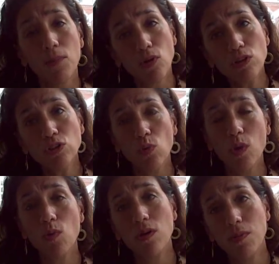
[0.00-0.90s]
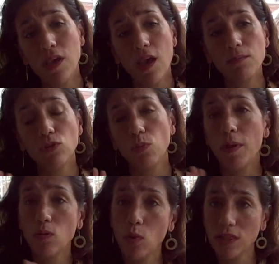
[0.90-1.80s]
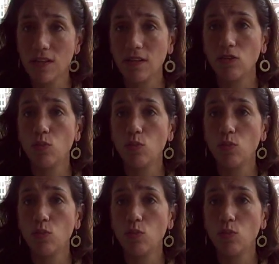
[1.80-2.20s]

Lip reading: But also, we want to be able to bear witness